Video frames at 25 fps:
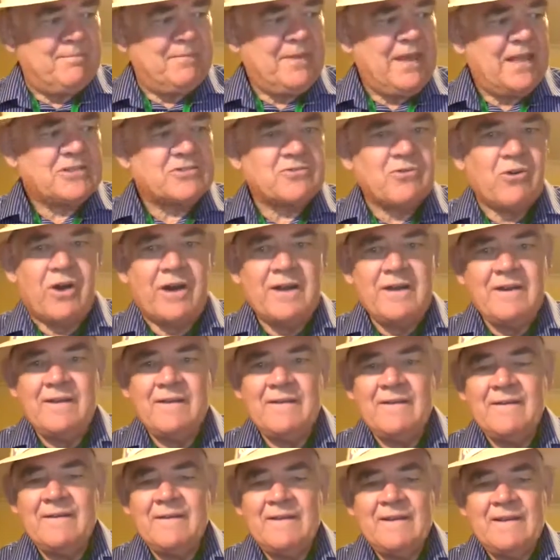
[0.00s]
That's right.
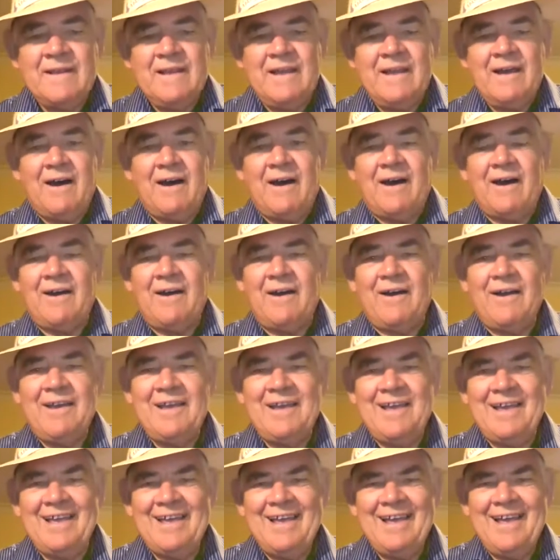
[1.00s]
I
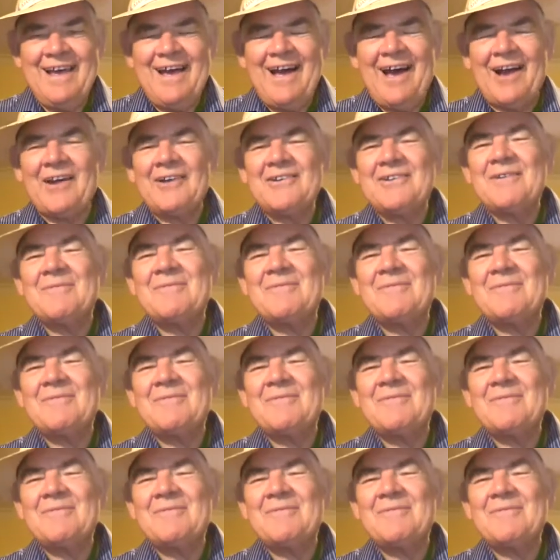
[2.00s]
got